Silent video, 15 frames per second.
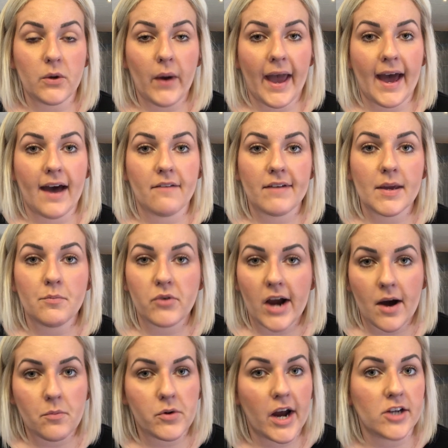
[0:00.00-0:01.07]
you have a
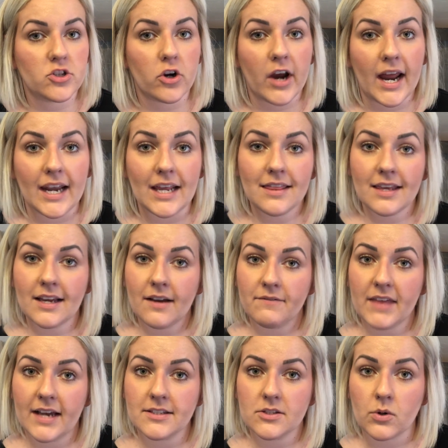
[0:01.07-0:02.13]
brow brush or anything of
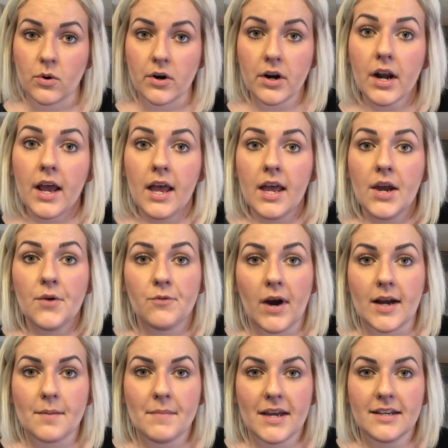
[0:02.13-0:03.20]
that sort,
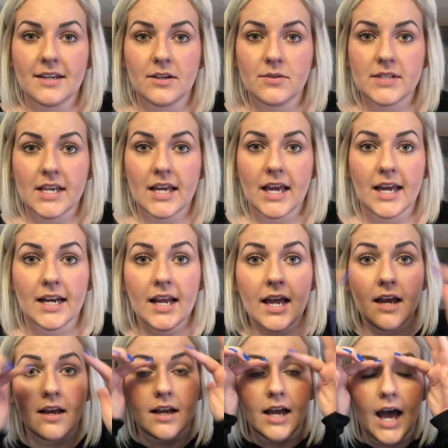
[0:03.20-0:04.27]
recommend using it.
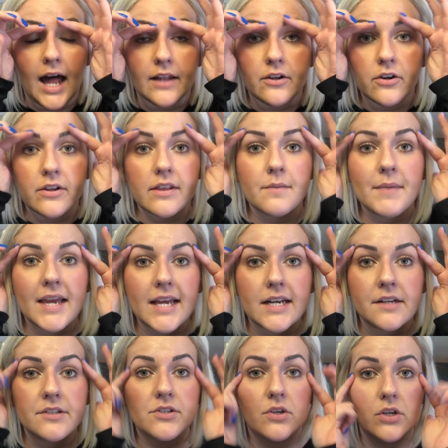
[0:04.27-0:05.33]
Color them
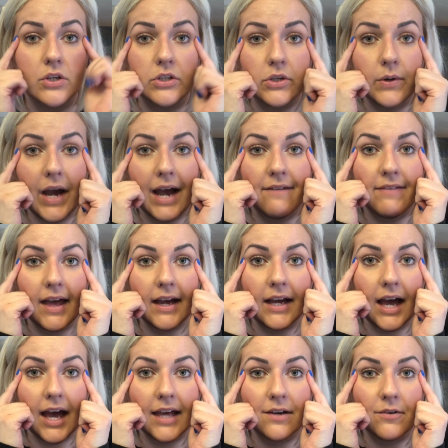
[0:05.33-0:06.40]
in so you do have that
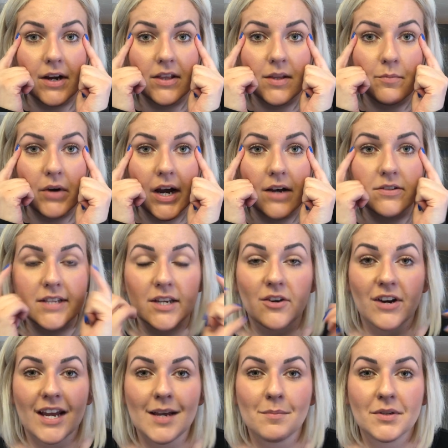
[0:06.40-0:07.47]
guide around the brows that
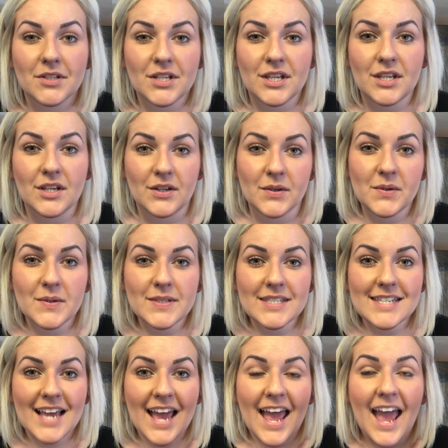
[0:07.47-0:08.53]
you're able to
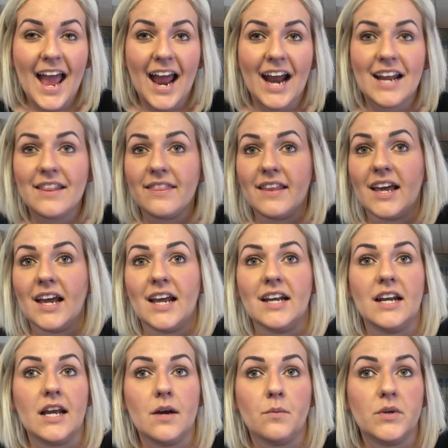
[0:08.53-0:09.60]
use. And
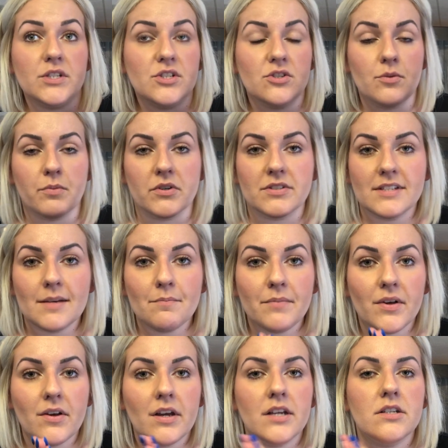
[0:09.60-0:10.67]
then it was super
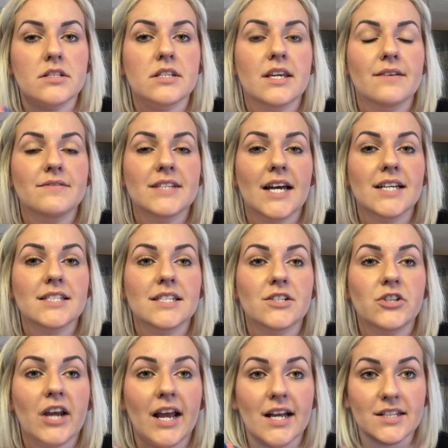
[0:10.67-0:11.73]
simple and just gives us the
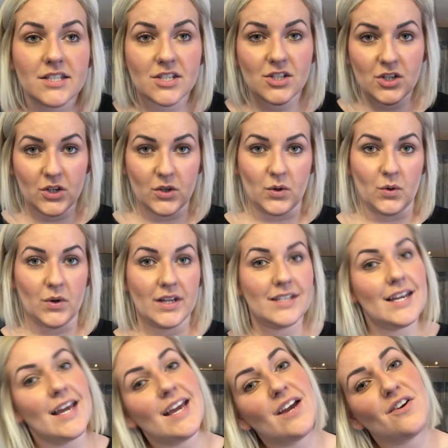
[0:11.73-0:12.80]
chance to
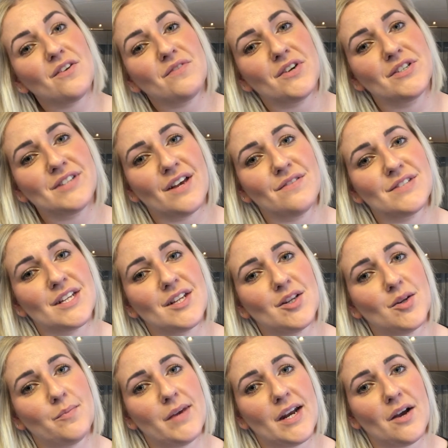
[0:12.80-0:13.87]
take care of ourselves a
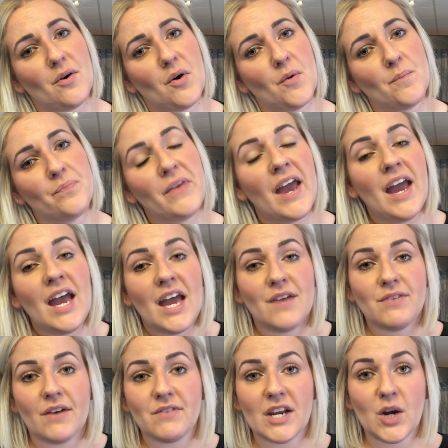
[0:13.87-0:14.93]
little bit at home. If
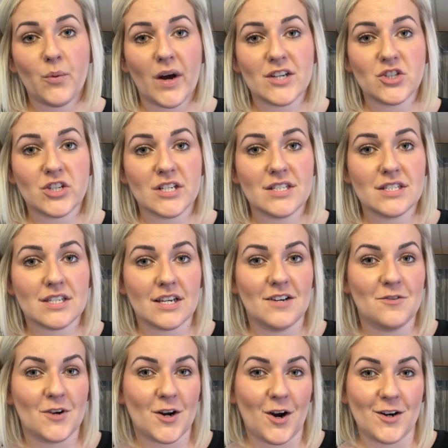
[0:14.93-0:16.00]
you have any questions in
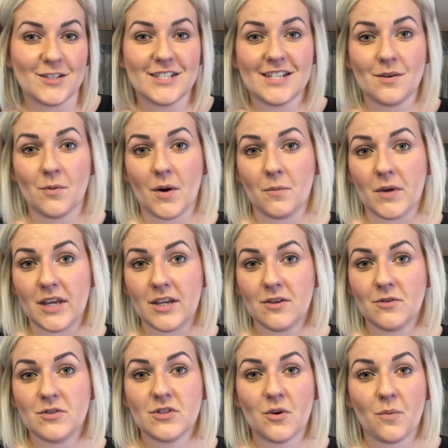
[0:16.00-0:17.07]
regards to what we
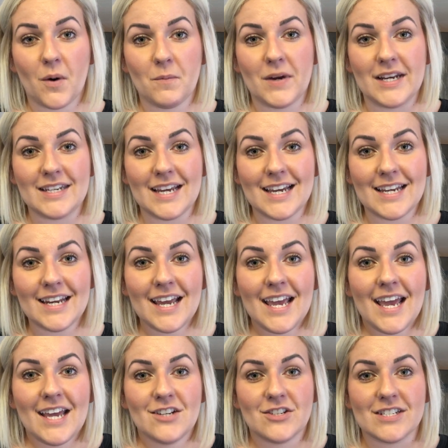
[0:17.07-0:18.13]
used or what we did,
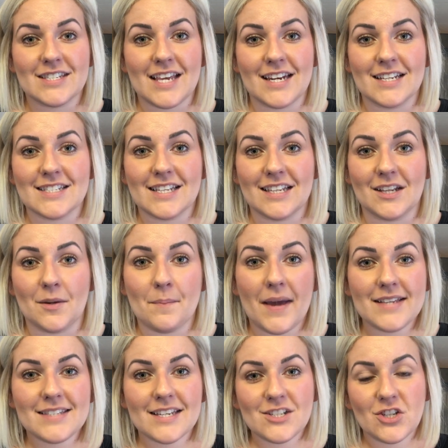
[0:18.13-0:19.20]
just send us a little
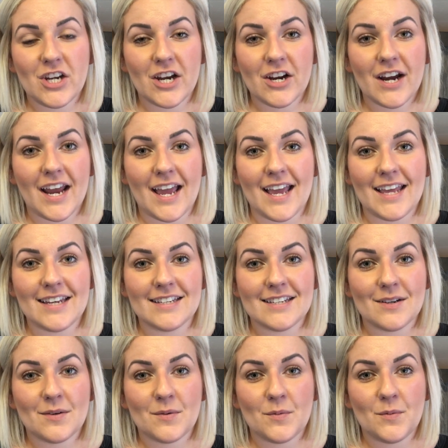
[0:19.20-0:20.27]
message here and
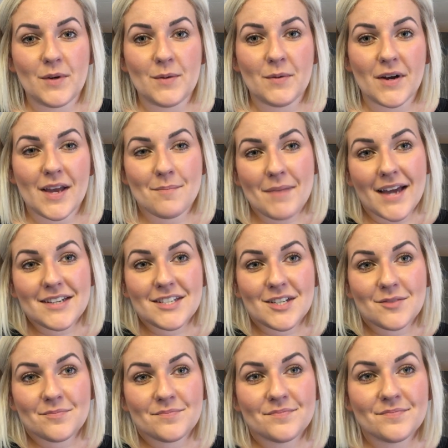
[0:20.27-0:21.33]
we will get back to you.